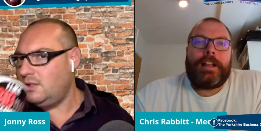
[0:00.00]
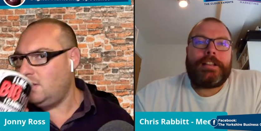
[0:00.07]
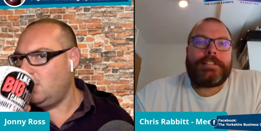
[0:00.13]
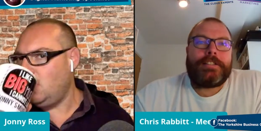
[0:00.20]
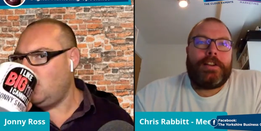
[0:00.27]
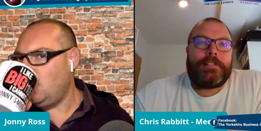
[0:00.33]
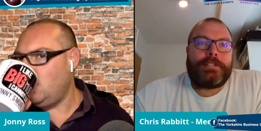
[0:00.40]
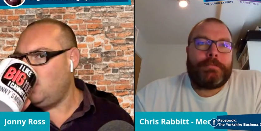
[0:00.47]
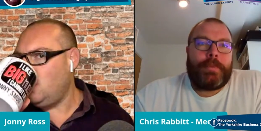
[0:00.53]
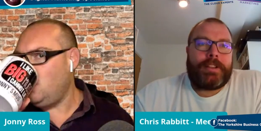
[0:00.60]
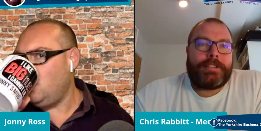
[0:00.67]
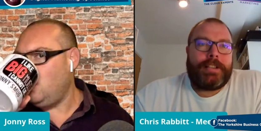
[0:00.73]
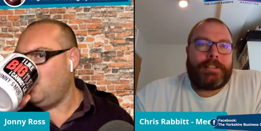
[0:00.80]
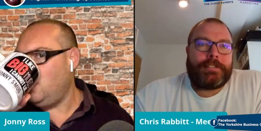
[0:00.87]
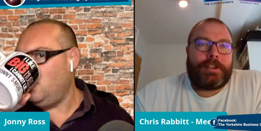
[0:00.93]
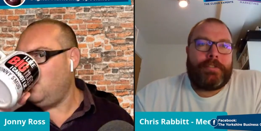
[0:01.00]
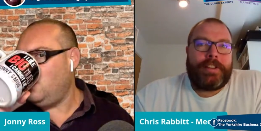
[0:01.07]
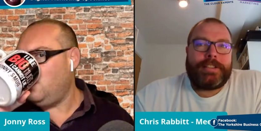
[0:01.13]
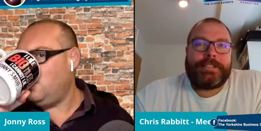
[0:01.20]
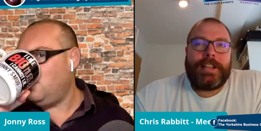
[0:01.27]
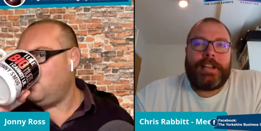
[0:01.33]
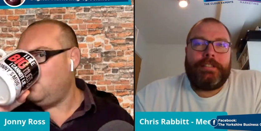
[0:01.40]
Speaker 1: And I started my sales
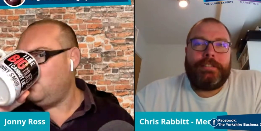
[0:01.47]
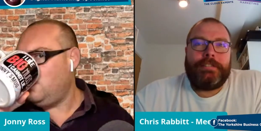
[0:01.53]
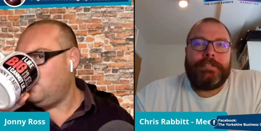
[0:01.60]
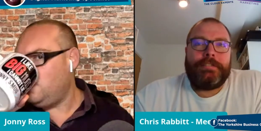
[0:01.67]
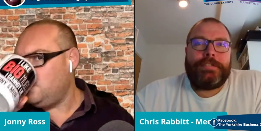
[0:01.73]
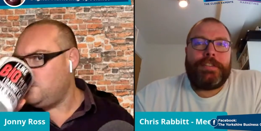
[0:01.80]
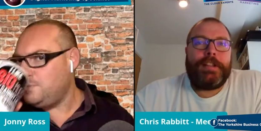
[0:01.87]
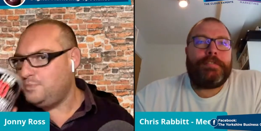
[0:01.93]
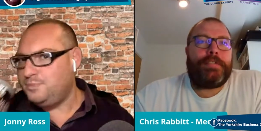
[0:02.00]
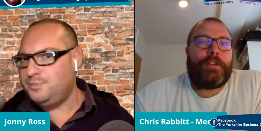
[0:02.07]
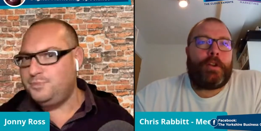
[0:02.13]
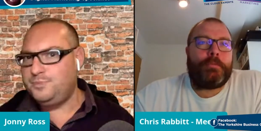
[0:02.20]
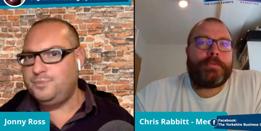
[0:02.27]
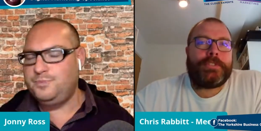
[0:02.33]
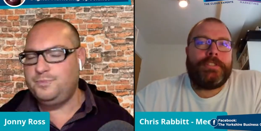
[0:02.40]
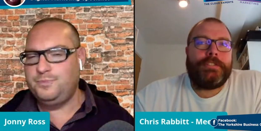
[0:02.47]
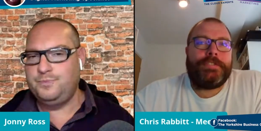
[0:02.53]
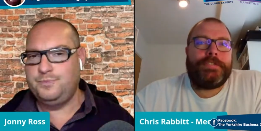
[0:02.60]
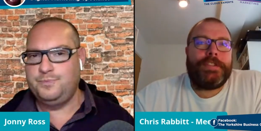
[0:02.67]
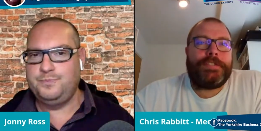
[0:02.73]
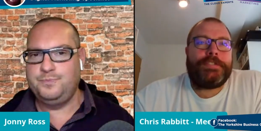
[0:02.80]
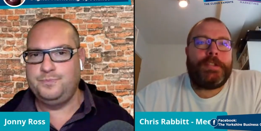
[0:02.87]
career selling flip flops at
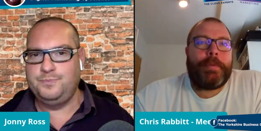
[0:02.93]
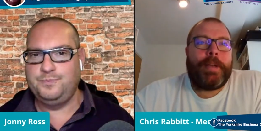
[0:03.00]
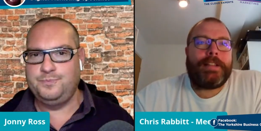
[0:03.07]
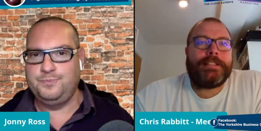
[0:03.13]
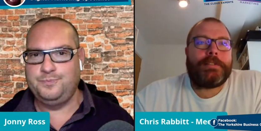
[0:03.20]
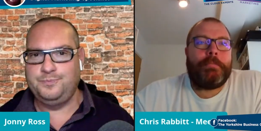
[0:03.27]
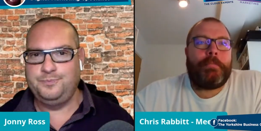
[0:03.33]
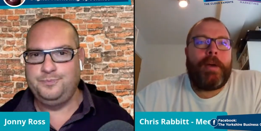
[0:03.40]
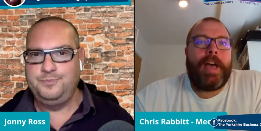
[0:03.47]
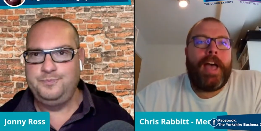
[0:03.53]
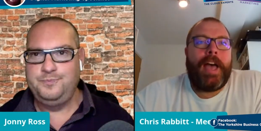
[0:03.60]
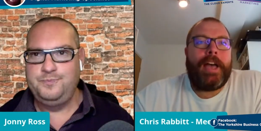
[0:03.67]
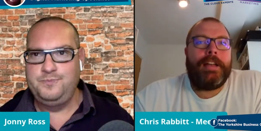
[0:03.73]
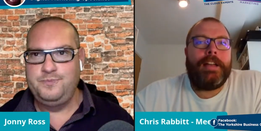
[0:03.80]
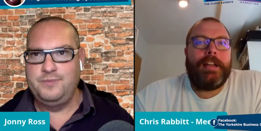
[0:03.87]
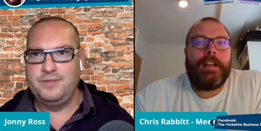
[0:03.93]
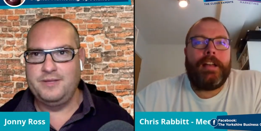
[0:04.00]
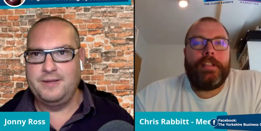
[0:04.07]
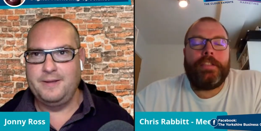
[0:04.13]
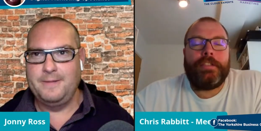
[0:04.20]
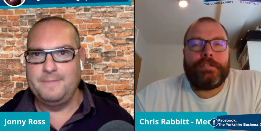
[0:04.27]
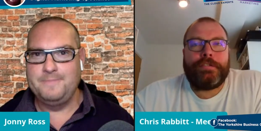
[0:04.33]
fifty pence a pair
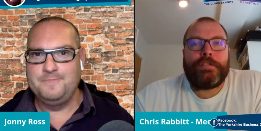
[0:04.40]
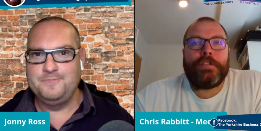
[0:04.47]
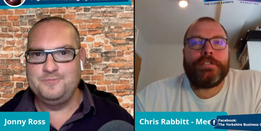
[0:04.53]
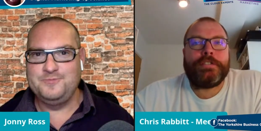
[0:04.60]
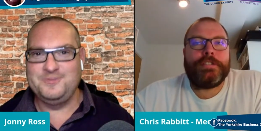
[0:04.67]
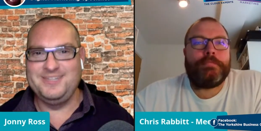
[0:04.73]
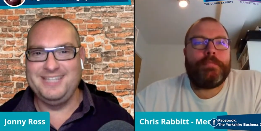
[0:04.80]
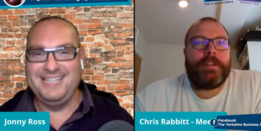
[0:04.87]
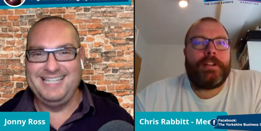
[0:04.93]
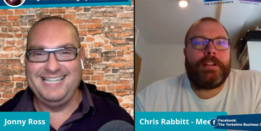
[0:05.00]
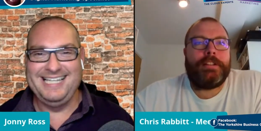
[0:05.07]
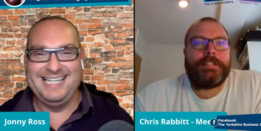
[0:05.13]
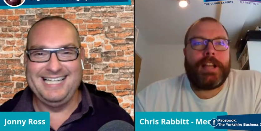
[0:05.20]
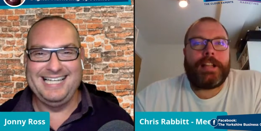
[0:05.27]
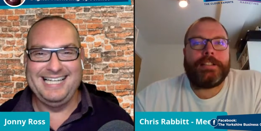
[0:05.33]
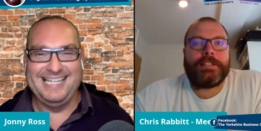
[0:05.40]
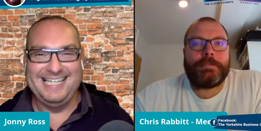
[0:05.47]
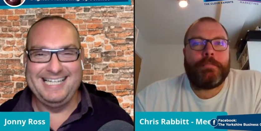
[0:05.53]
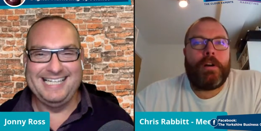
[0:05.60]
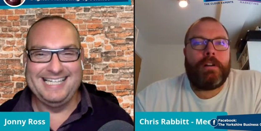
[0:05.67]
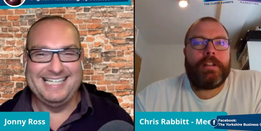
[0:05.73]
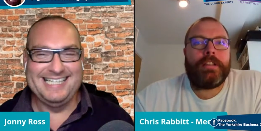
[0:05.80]
at the front of
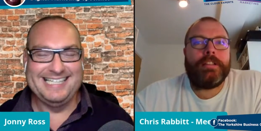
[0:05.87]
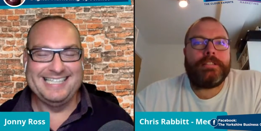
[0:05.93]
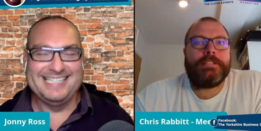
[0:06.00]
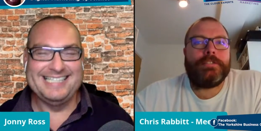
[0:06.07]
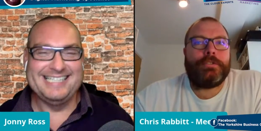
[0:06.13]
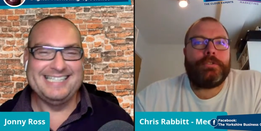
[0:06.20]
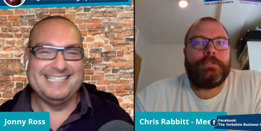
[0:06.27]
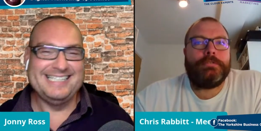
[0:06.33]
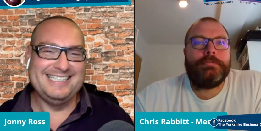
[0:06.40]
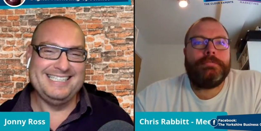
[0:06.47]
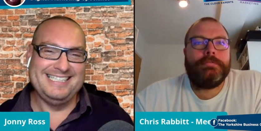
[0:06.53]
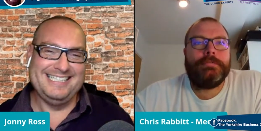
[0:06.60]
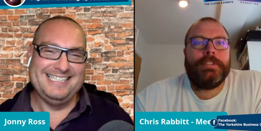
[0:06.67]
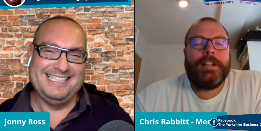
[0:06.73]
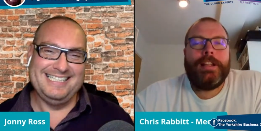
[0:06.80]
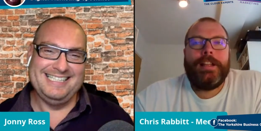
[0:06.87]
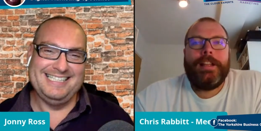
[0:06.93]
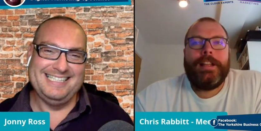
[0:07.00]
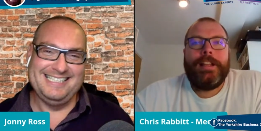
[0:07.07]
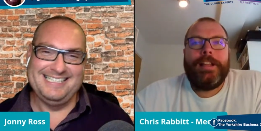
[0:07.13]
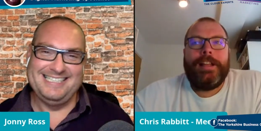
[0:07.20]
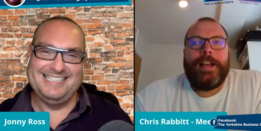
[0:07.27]
dad's market store,
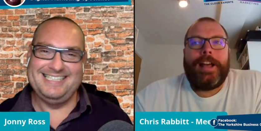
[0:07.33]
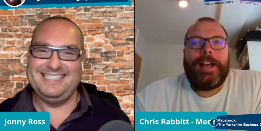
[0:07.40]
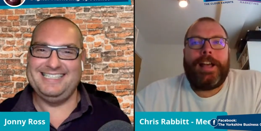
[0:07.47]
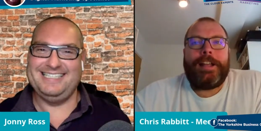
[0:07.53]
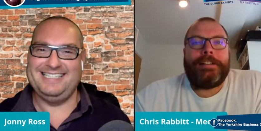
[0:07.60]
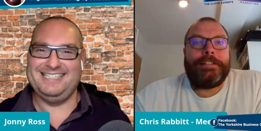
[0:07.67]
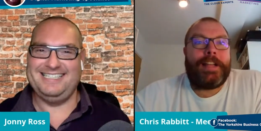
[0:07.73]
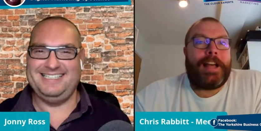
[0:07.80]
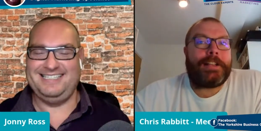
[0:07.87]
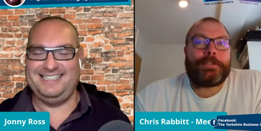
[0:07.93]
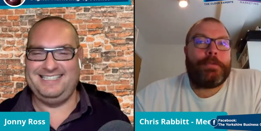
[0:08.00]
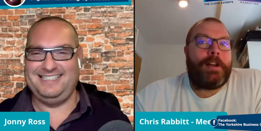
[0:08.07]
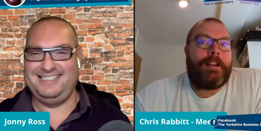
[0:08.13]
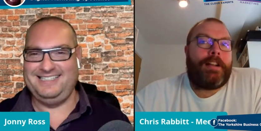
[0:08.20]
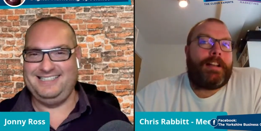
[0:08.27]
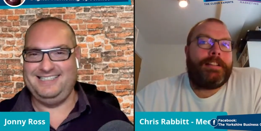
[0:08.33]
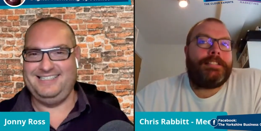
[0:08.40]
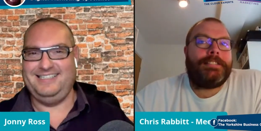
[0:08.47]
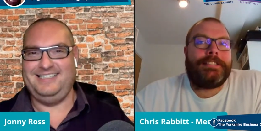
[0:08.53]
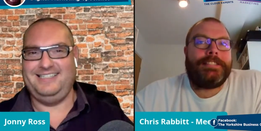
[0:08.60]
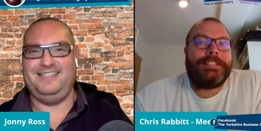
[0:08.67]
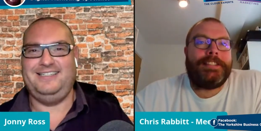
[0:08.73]
and that's where
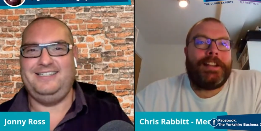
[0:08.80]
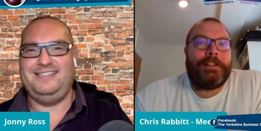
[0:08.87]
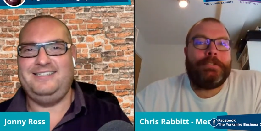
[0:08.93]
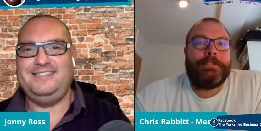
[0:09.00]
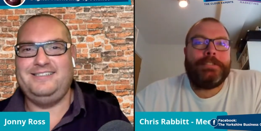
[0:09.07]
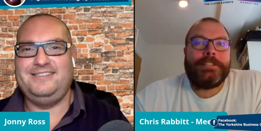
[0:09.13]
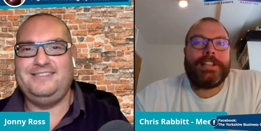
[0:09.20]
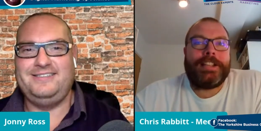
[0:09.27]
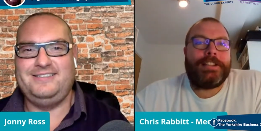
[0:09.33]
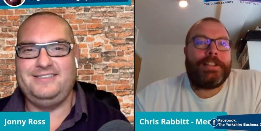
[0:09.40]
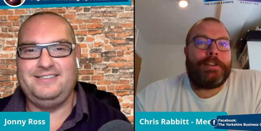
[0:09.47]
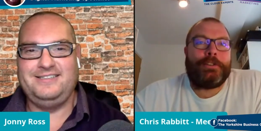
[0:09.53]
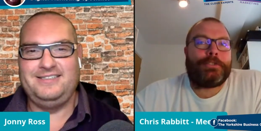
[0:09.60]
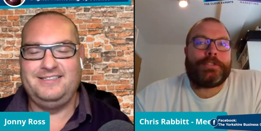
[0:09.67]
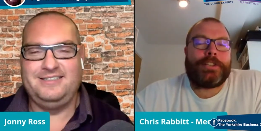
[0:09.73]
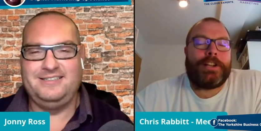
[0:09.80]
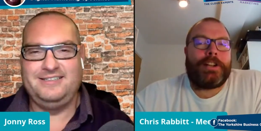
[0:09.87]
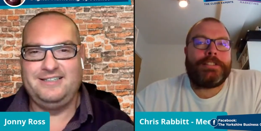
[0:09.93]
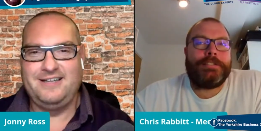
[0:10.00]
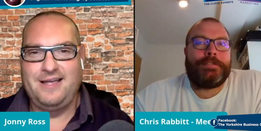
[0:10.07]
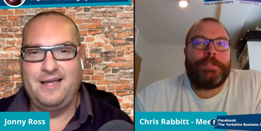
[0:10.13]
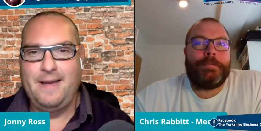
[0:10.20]
I, you know, it, it all
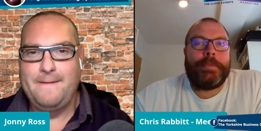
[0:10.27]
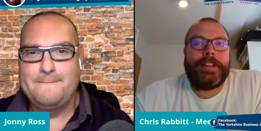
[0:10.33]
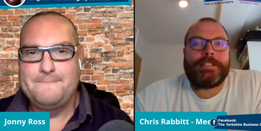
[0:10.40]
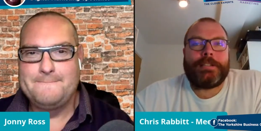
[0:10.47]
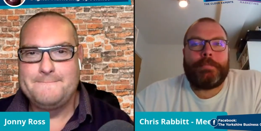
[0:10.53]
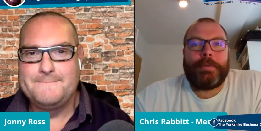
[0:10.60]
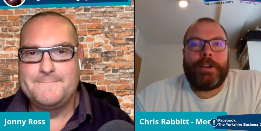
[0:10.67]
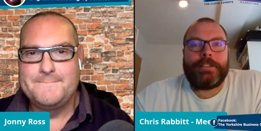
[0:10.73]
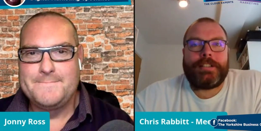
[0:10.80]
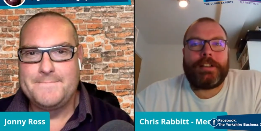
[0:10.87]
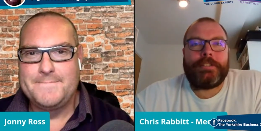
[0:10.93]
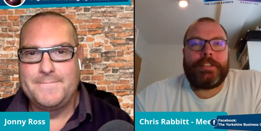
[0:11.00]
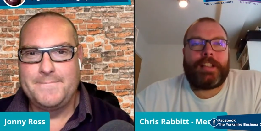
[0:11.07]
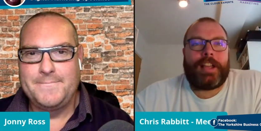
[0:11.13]
started for me. I suppose